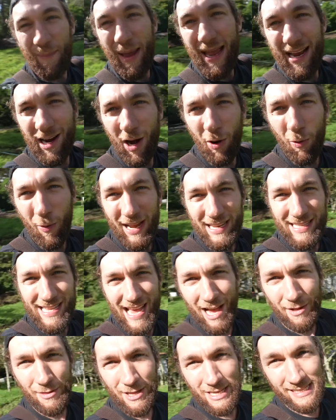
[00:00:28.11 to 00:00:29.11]
make our way
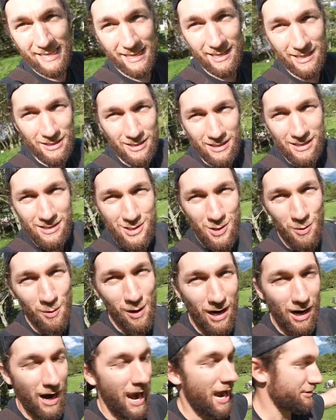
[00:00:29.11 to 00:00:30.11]
down this hill to
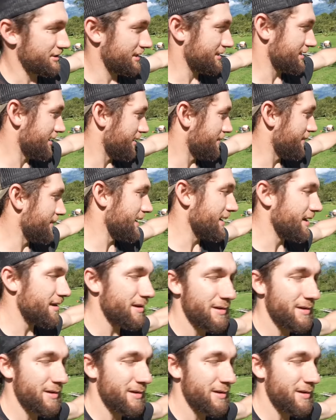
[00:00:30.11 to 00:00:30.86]
where our house is gonna be.